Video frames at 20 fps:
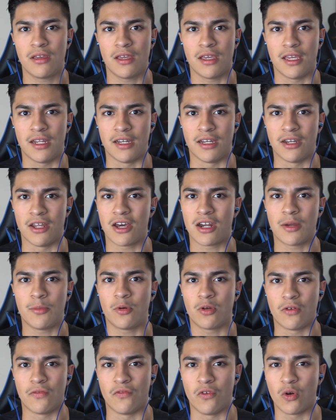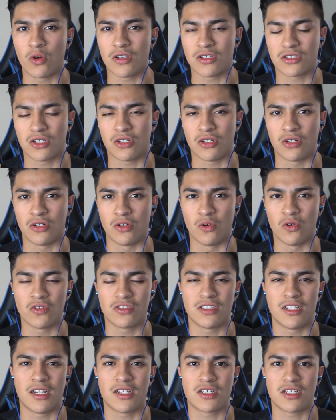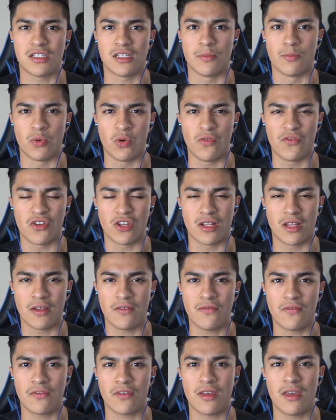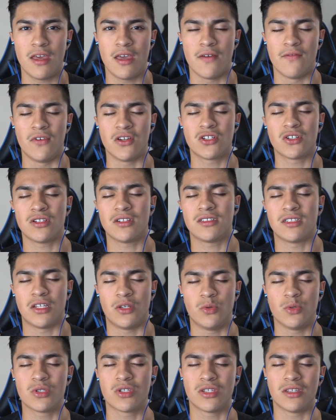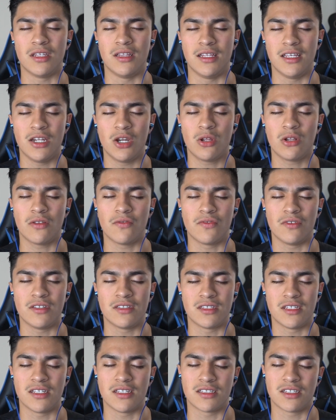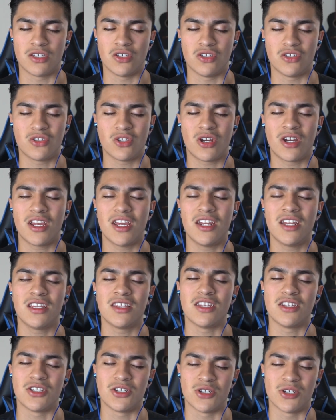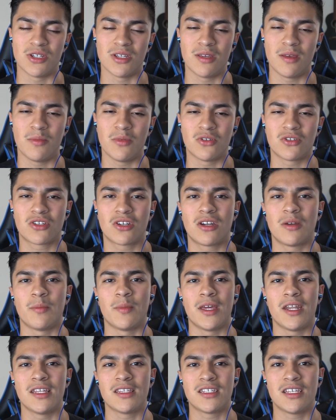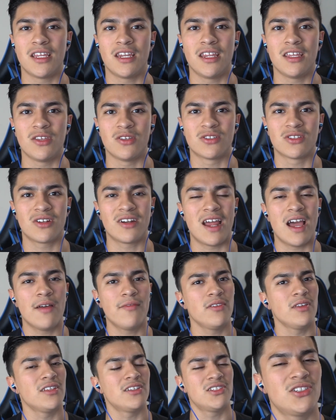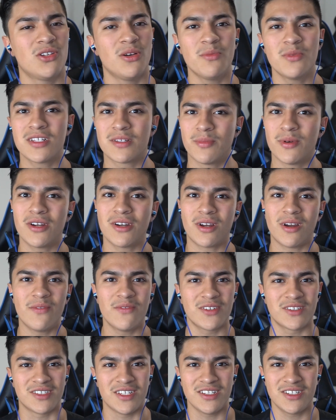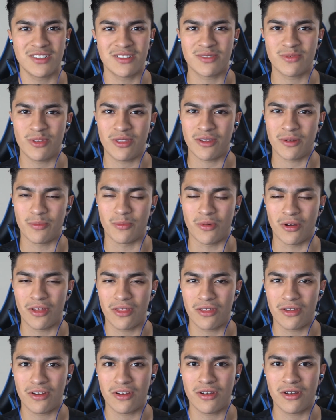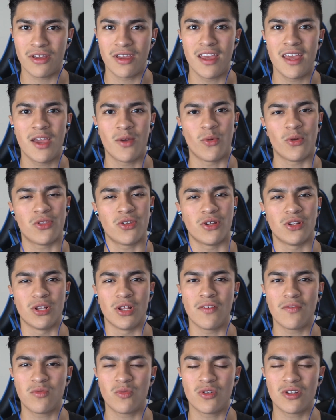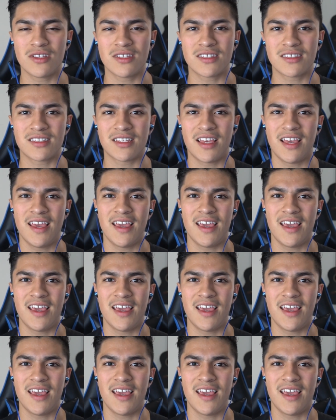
and not able to focus on your goals and actually improve your life. Visualize that you were to delete all of these things and you started hitting the gym, you started meditating, you started having so much better conversations with your mother, with your loved ones,